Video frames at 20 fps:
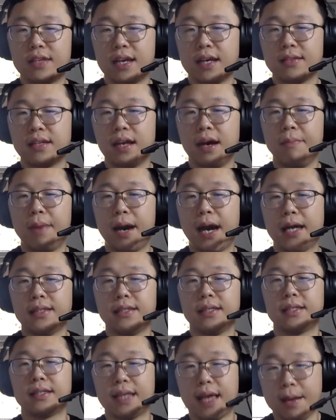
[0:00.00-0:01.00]
us
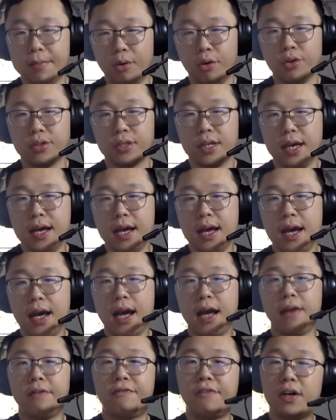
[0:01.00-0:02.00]
unbiased examples.
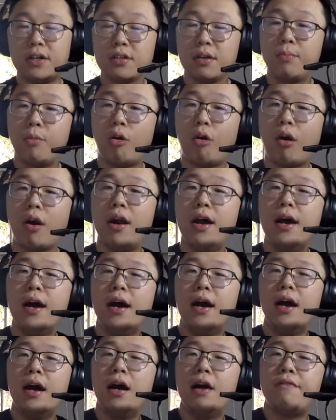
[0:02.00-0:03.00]
And furthermore,
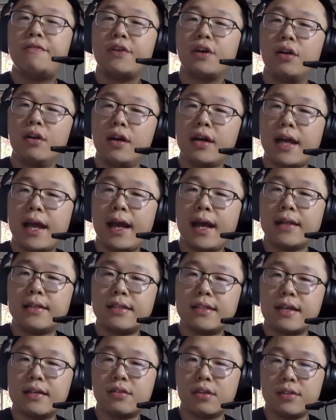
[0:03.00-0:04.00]
if you look at,
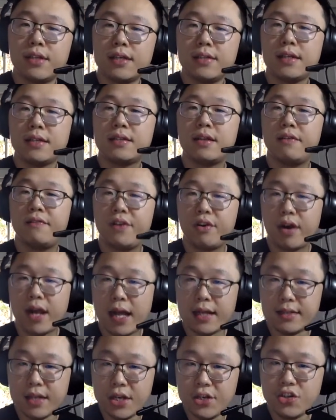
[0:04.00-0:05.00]
so this is a
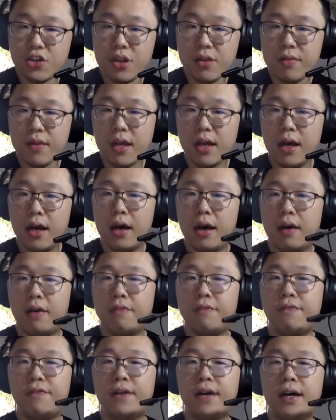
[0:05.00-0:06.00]
visualization
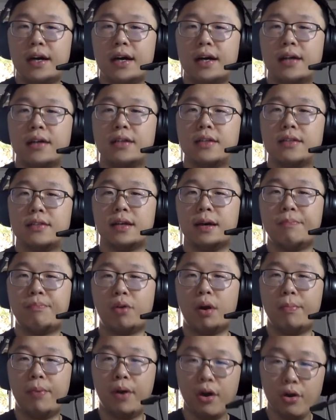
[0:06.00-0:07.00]
of the
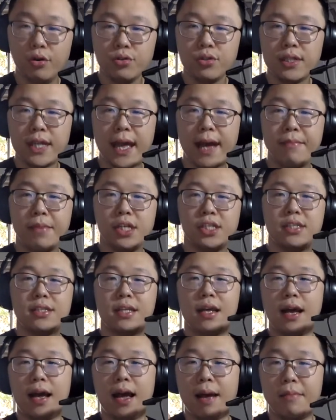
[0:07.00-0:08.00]
proposed
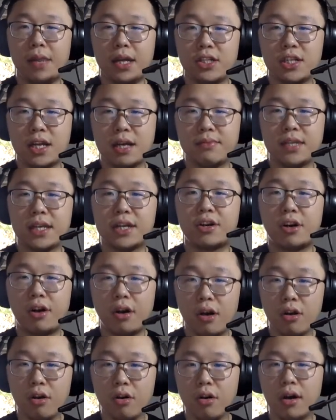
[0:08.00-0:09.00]
MHMC
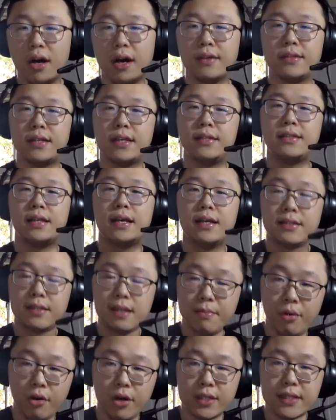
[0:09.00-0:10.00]
kernel on this
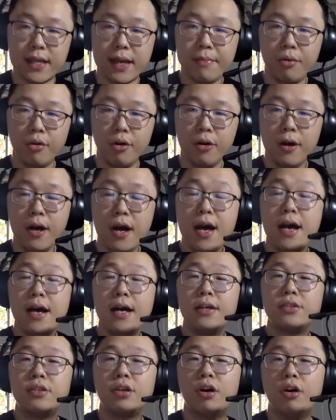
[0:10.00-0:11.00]
simple example.
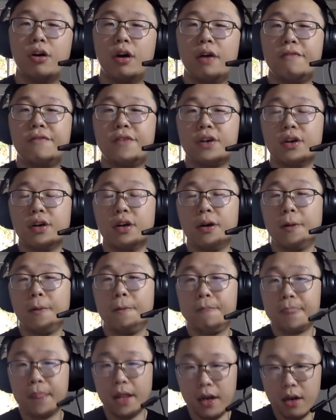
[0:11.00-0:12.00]
So if you
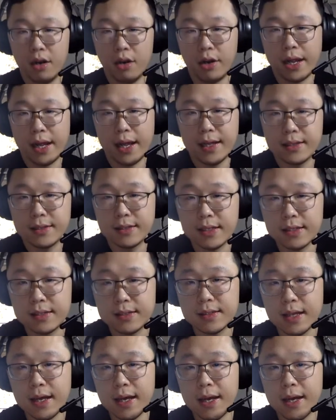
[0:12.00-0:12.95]
look at this